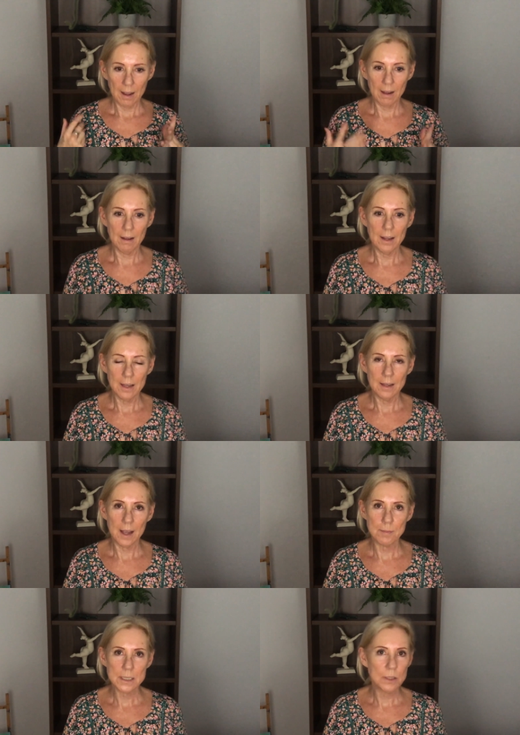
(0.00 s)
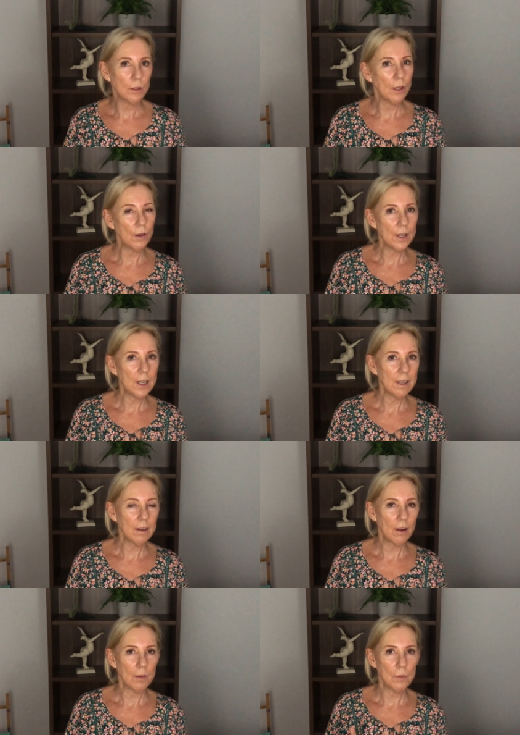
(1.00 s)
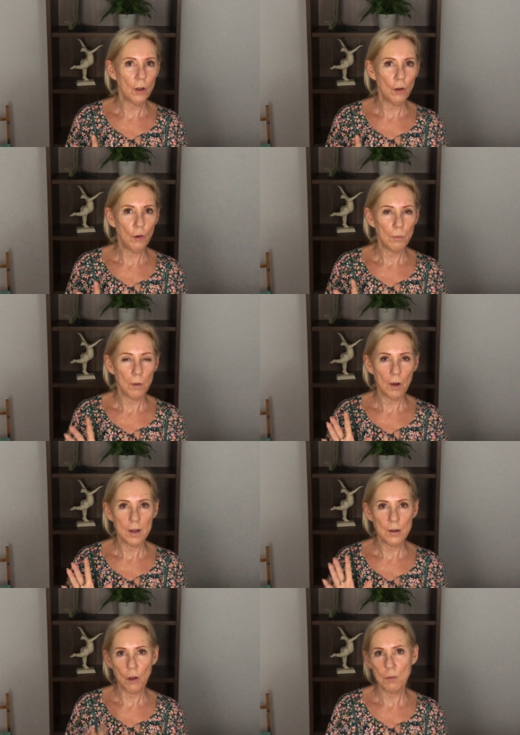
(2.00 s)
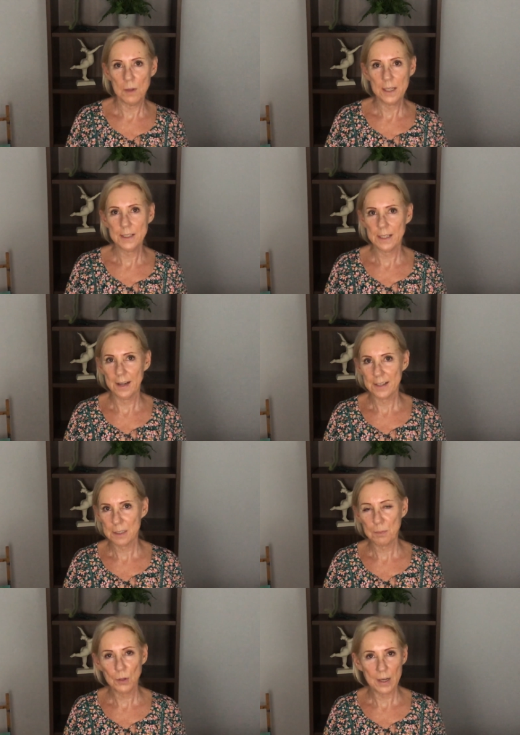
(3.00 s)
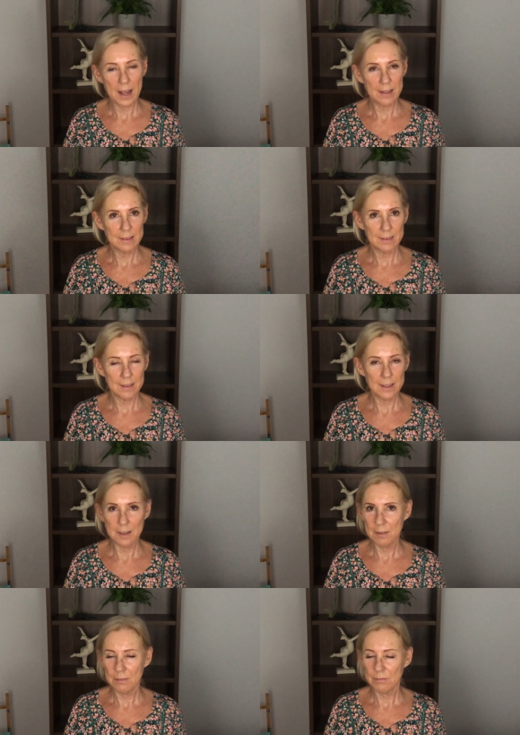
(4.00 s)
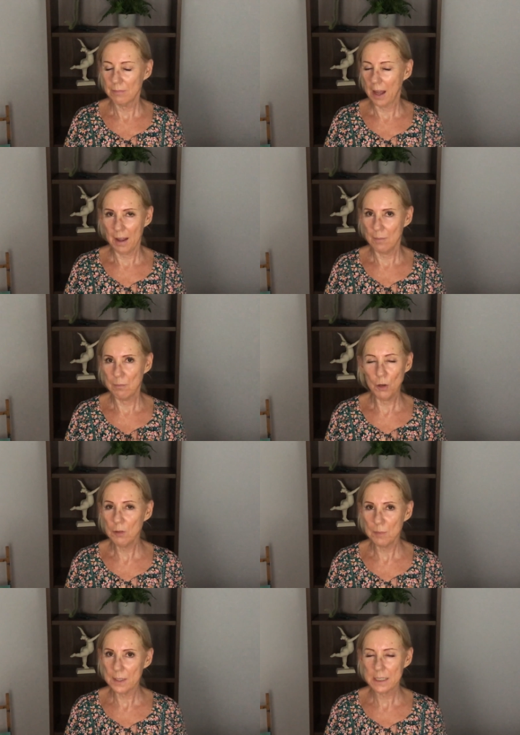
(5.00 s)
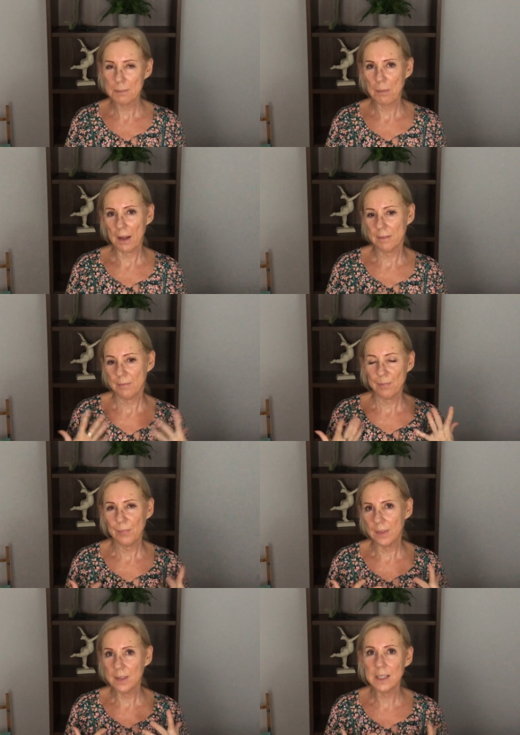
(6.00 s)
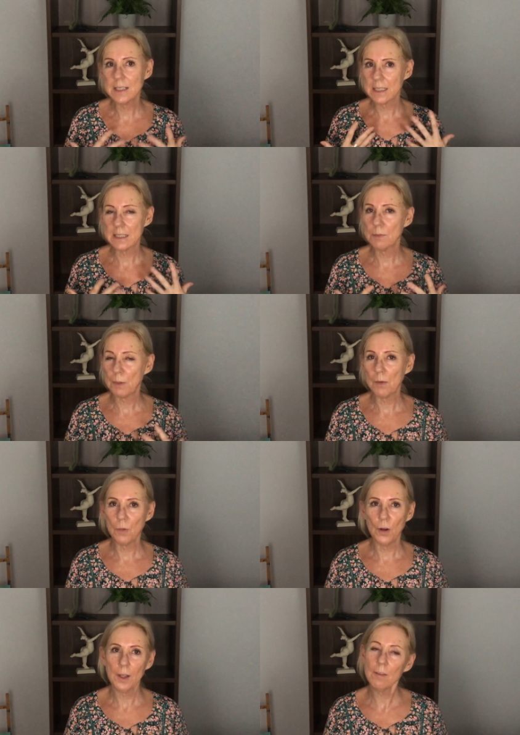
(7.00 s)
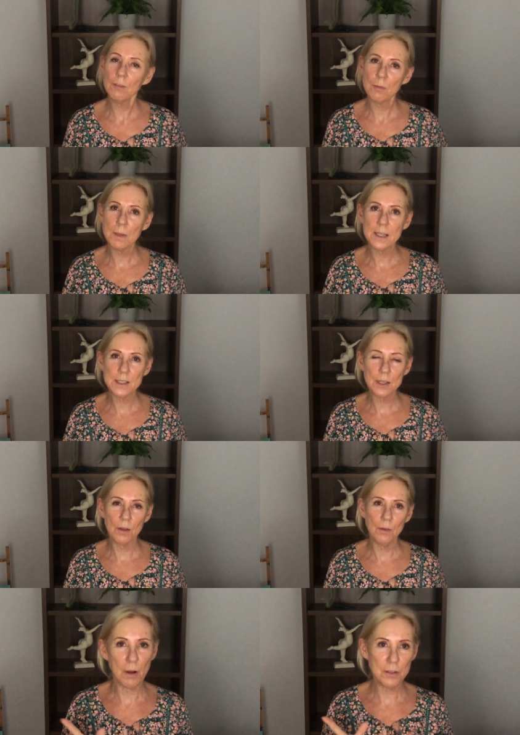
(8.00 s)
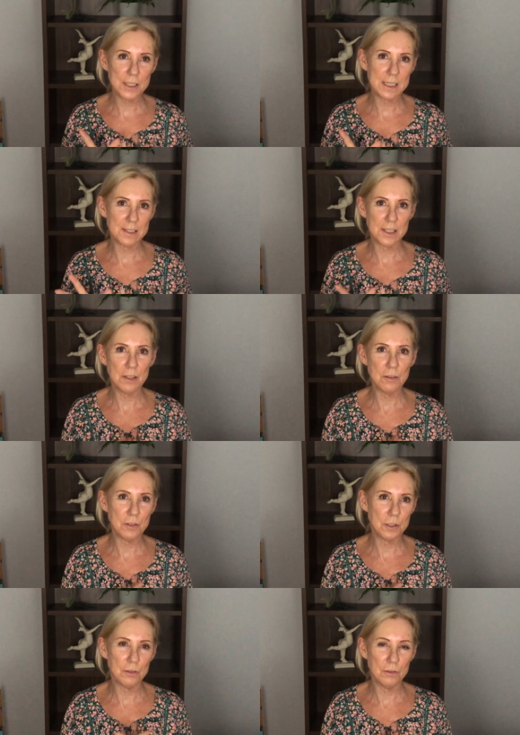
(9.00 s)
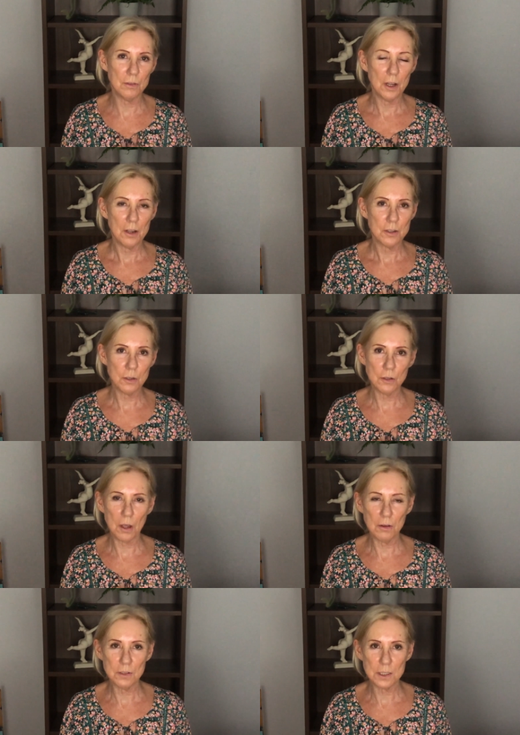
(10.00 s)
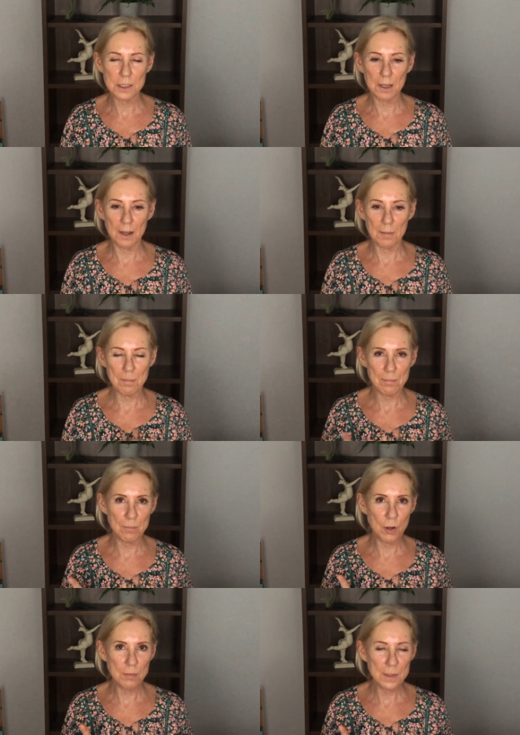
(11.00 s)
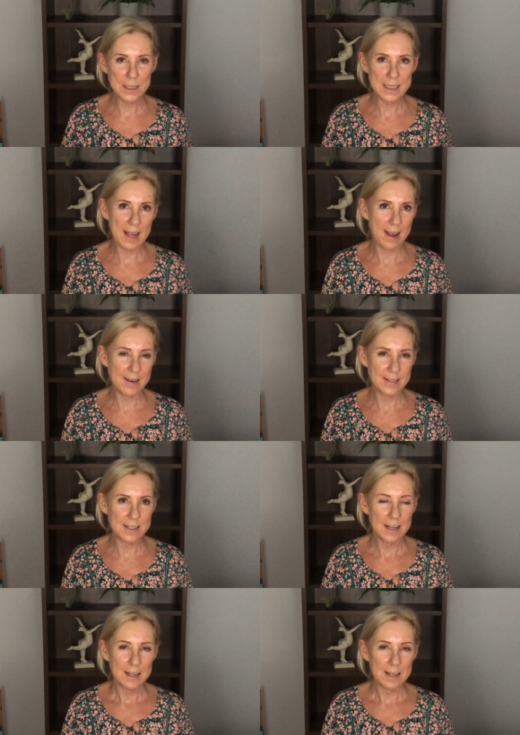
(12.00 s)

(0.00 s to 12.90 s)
I am still learning. I'm by no means an expert at the movements, but this has been working for me, so I'll just continue to do those movements and